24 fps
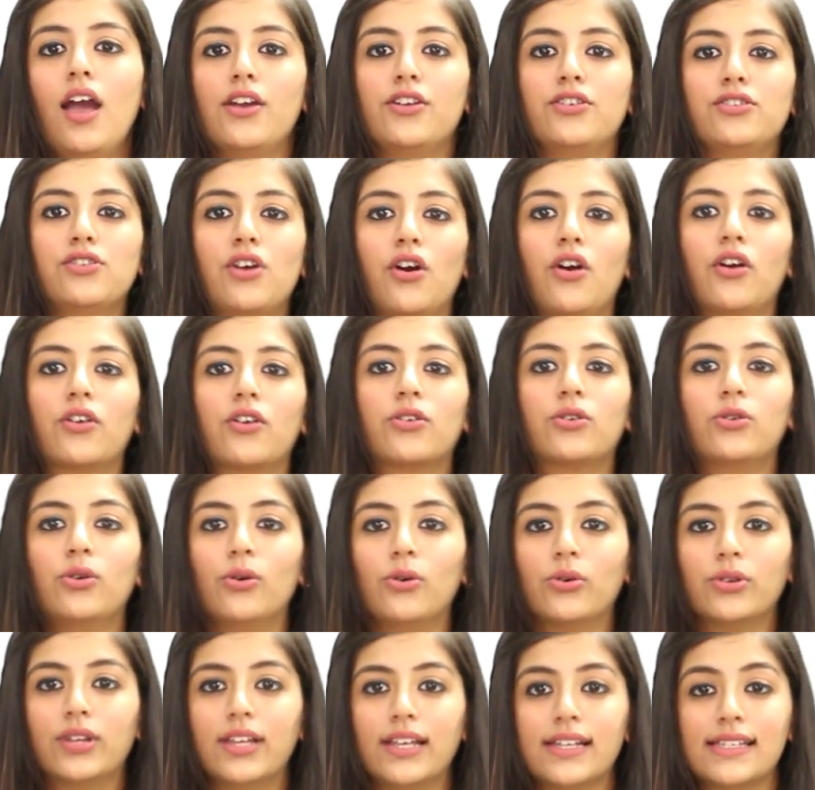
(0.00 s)
your
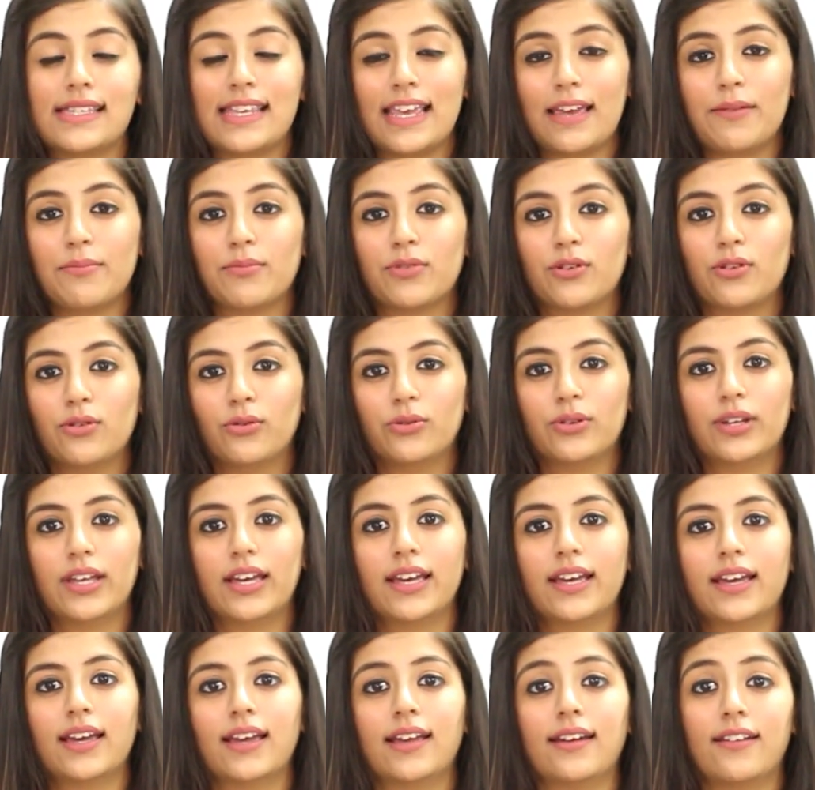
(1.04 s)
clothing same
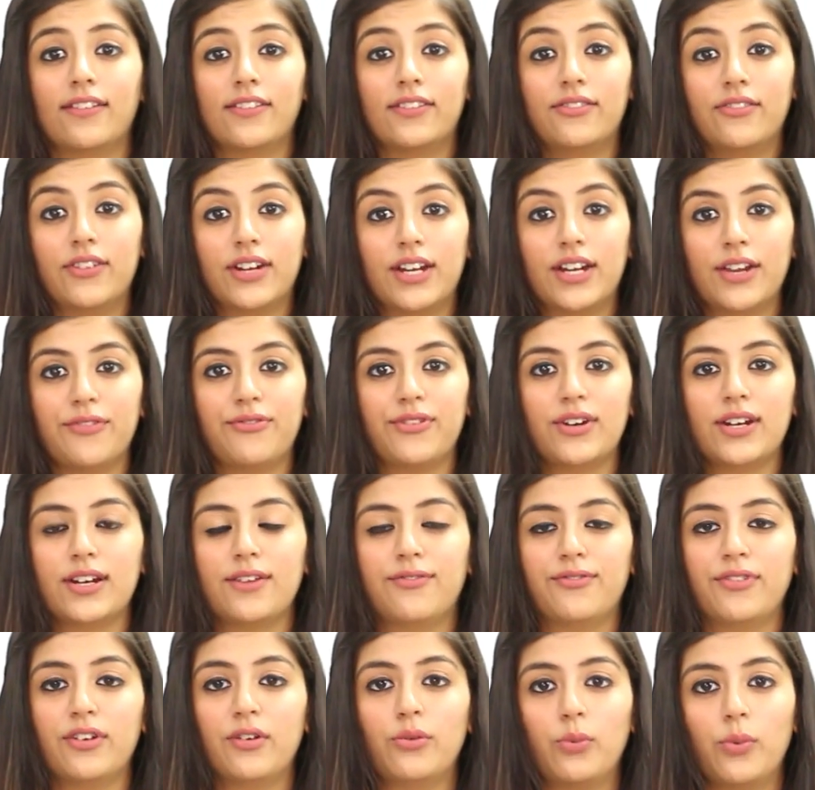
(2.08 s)
clothing in a different
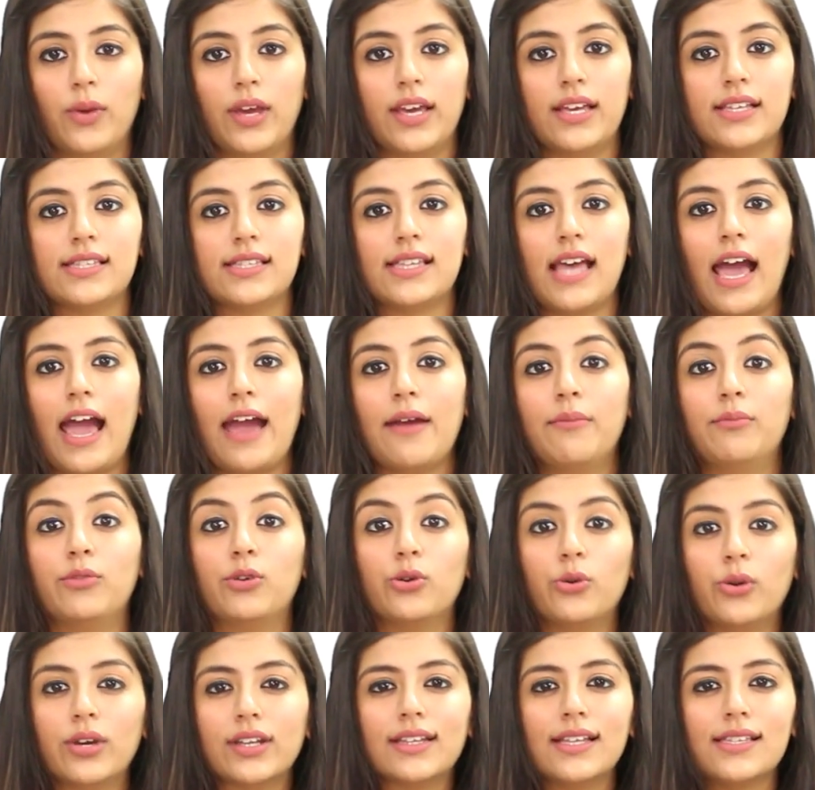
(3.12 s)
different ways i'm
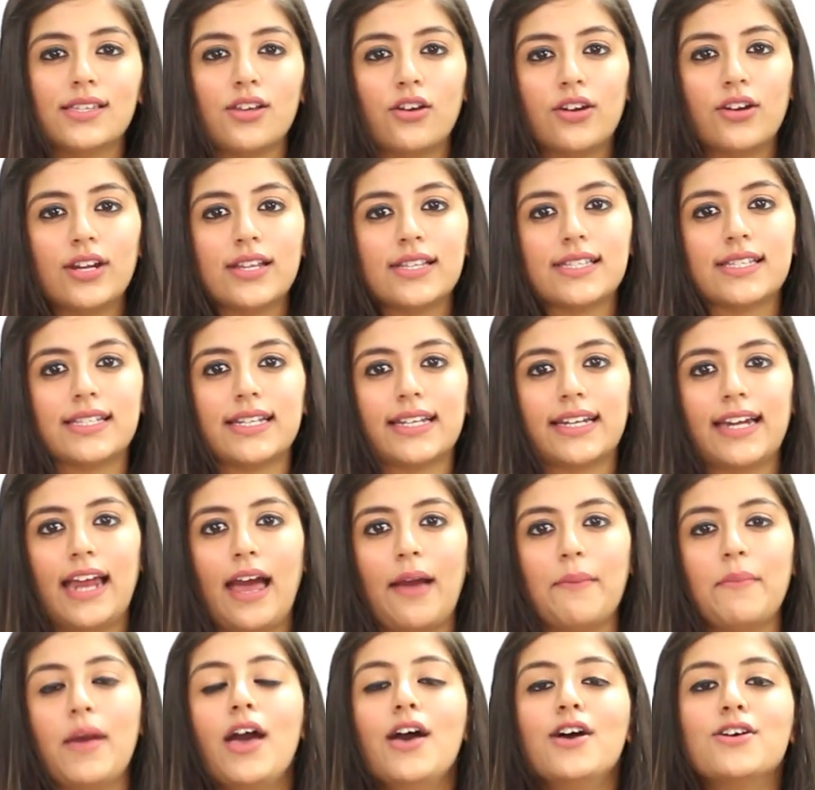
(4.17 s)
doing this on
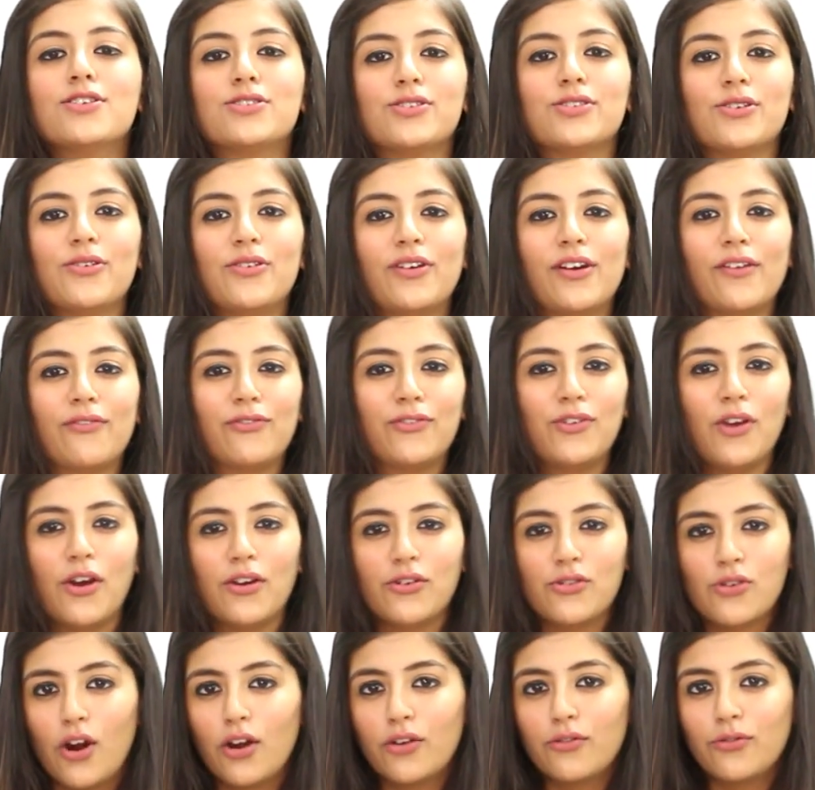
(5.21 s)
instagram so if
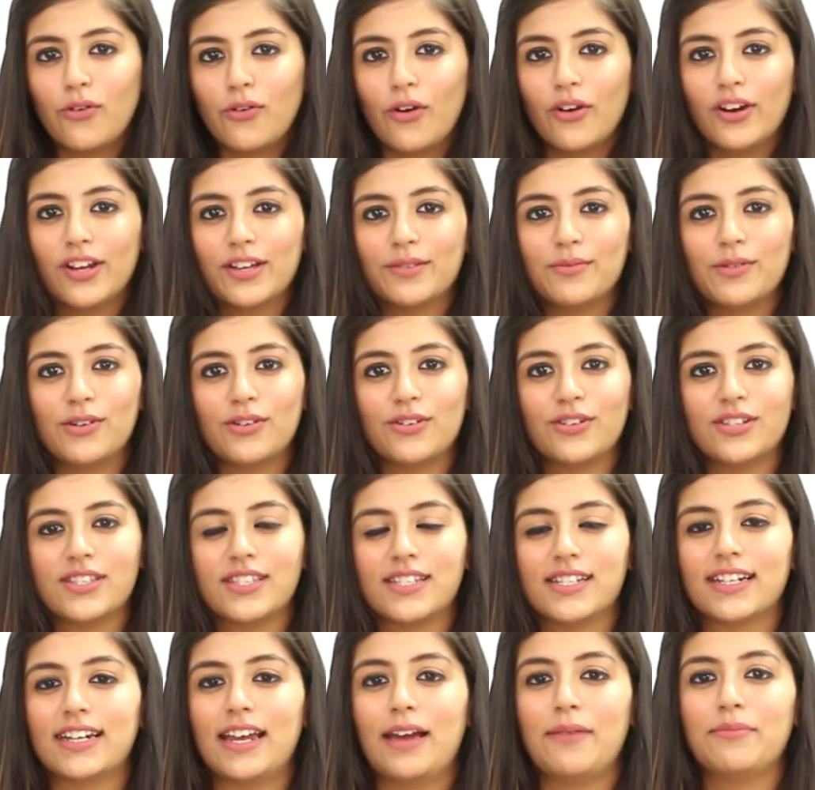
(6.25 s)
you're not following me on
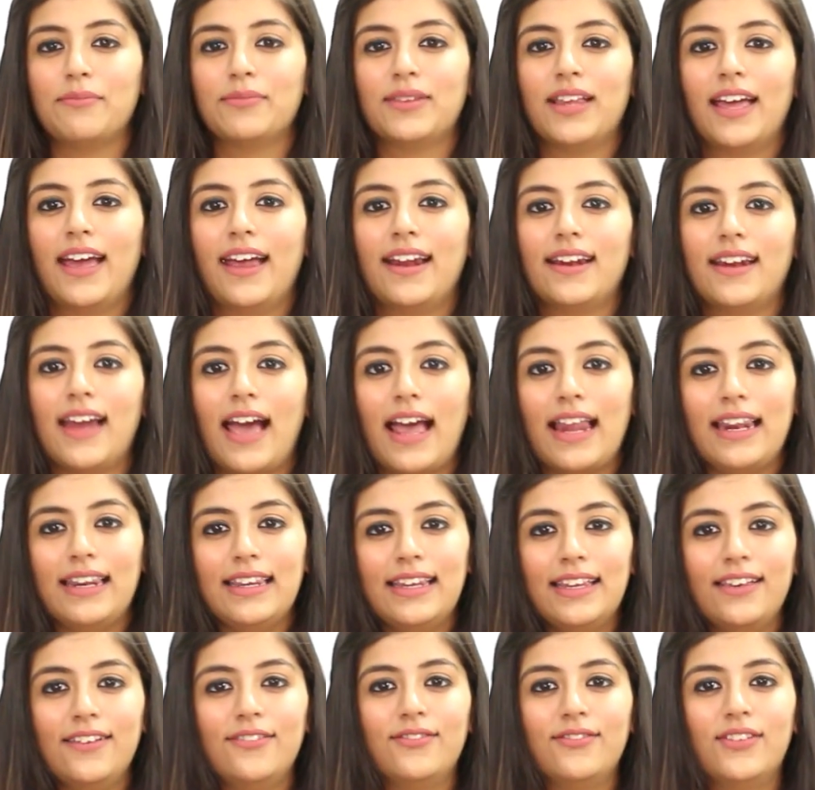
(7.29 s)
instagram then i'll
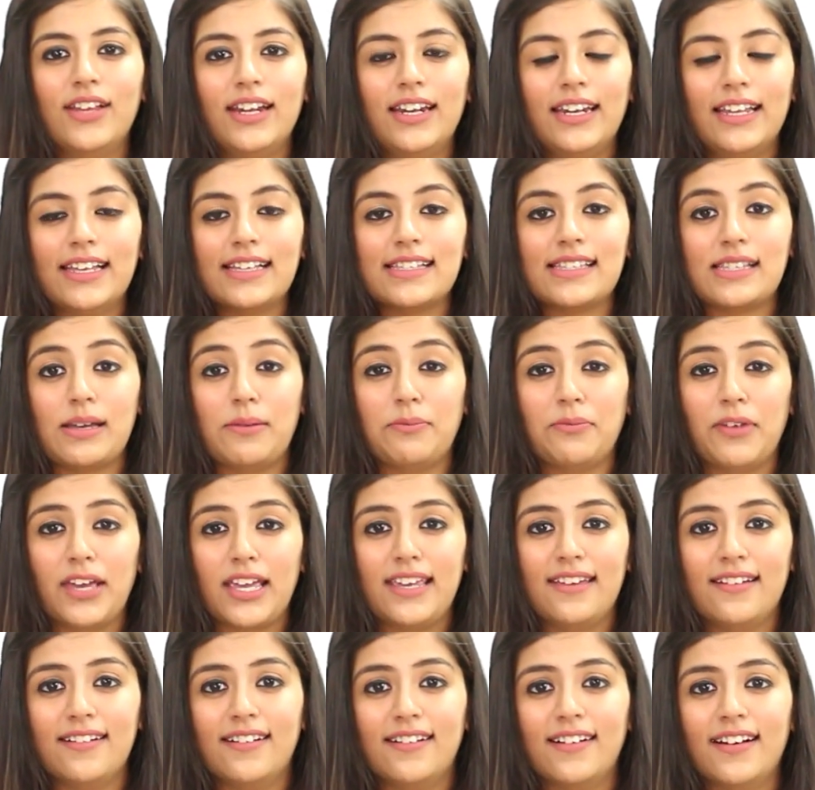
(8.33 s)
leave the link somewhere
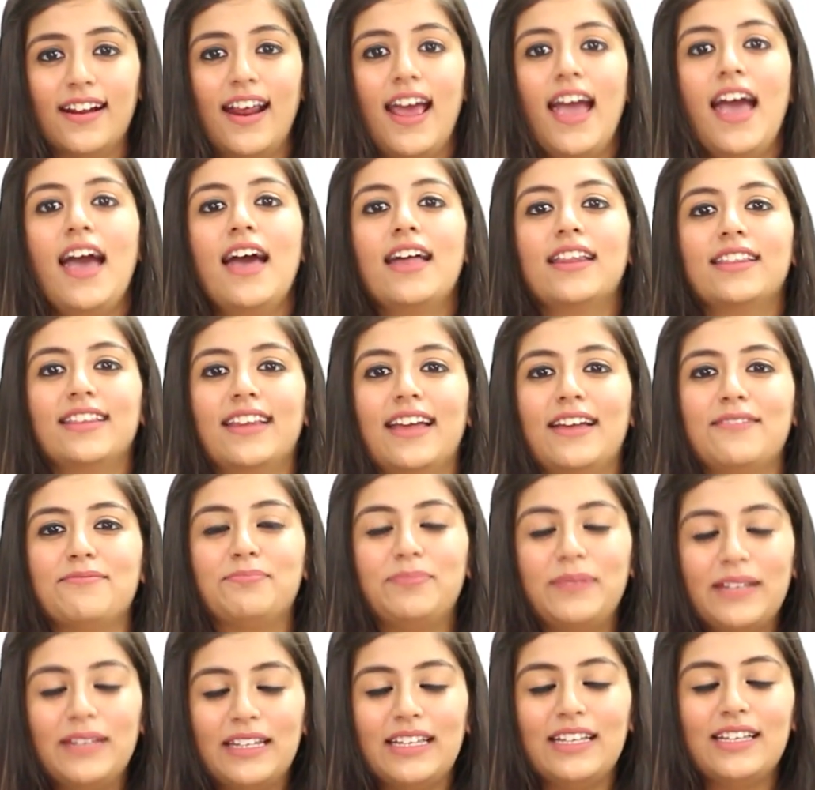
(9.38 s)
here then
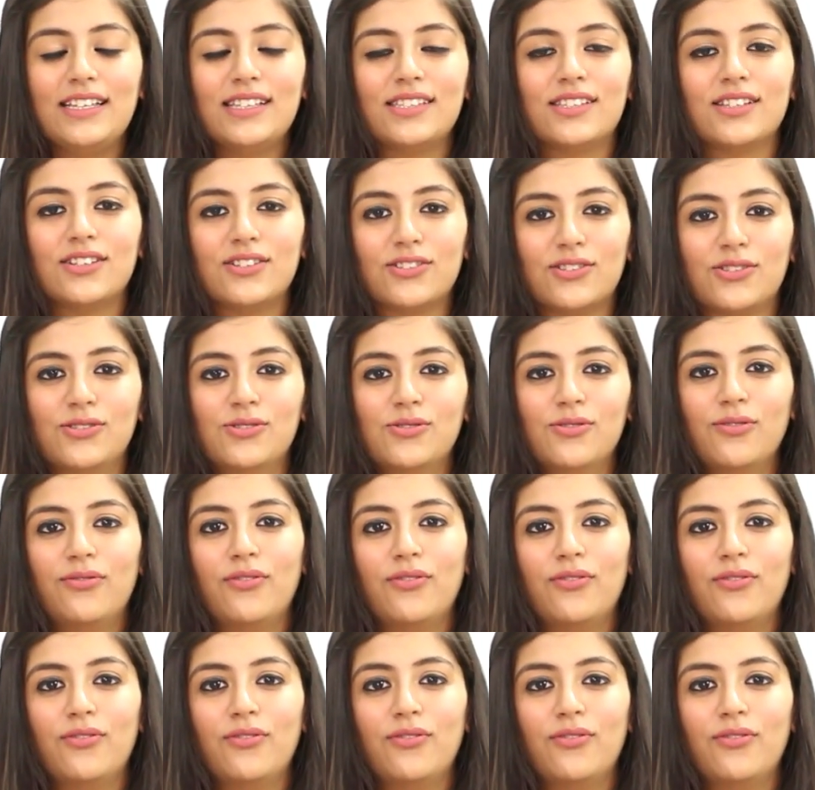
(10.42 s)
please please do